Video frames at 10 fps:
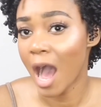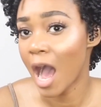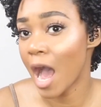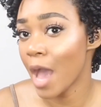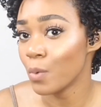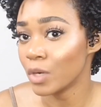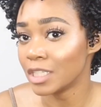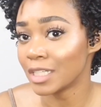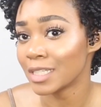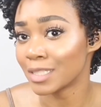I would
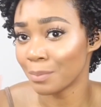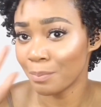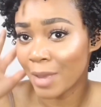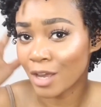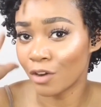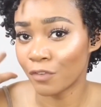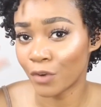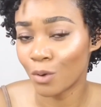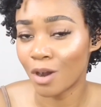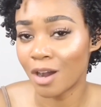just make a
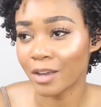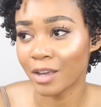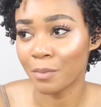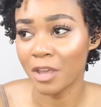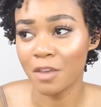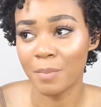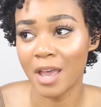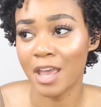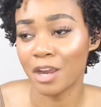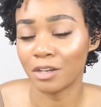fro hawk if
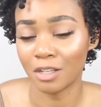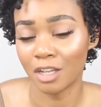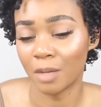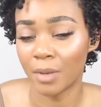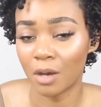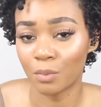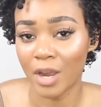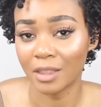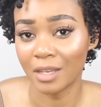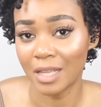my hair didn't come out
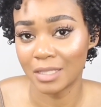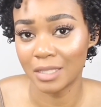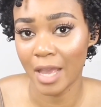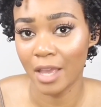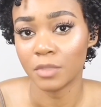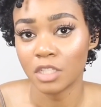right the next day.